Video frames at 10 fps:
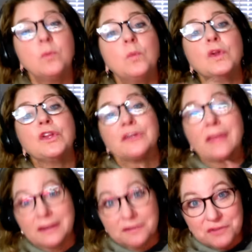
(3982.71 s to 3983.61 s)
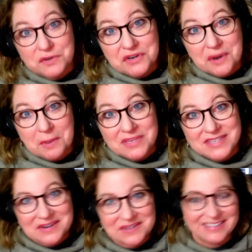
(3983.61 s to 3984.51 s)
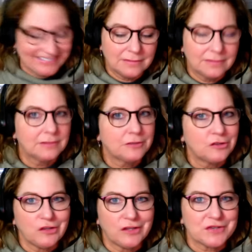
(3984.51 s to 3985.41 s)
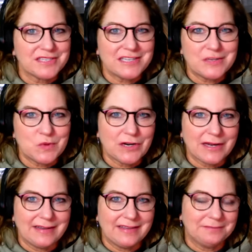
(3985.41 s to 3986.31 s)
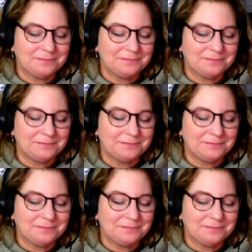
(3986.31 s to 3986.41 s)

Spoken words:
We'll learn that in a future episode. Look at Christine working it.